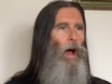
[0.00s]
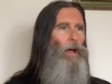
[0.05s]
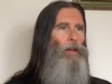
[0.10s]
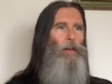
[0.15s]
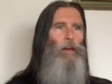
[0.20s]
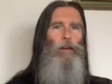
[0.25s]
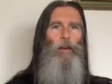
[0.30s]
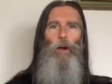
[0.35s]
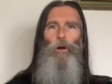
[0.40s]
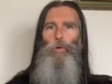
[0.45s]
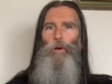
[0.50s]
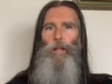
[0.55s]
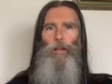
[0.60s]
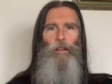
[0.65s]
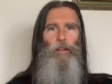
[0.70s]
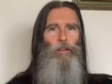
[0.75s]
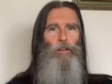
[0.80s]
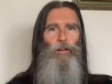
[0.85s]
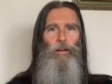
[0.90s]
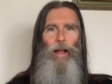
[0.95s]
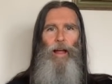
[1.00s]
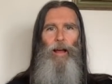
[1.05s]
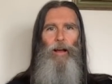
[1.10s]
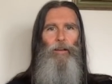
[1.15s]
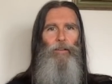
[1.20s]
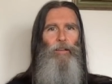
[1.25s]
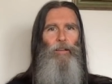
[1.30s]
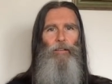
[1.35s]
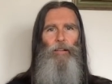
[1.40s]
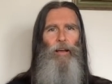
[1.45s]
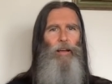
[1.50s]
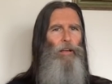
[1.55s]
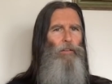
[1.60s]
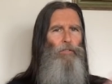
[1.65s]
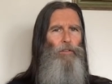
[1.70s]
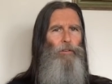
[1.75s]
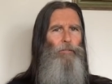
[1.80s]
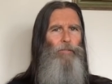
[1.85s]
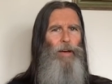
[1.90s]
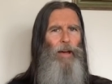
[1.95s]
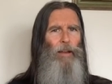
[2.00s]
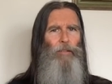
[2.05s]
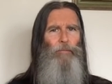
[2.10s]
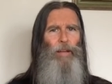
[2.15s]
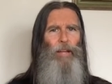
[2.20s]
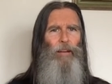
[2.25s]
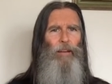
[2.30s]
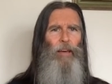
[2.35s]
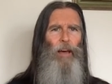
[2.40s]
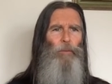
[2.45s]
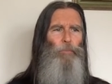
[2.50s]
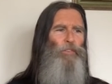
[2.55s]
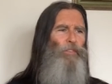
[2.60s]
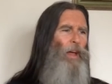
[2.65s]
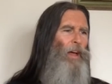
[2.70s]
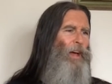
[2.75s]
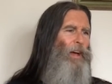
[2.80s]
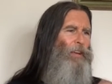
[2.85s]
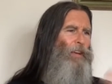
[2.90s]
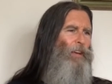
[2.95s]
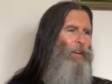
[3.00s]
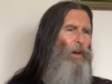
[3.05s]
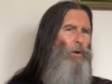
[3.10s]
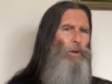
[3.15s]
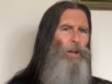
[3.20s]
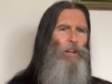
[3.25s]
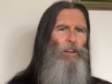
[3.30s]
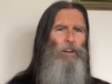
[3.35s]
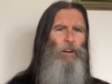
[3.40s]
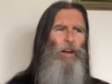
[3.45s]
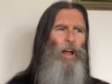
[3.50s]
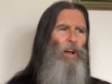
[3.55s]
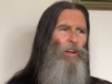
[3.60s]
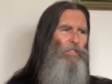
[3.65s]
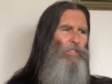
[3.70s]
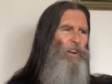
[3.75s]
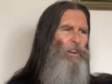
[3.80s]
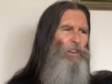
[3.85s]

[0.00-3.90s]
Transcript: I could go into your house, eh, like if you invited me to come stay, I could go into your house.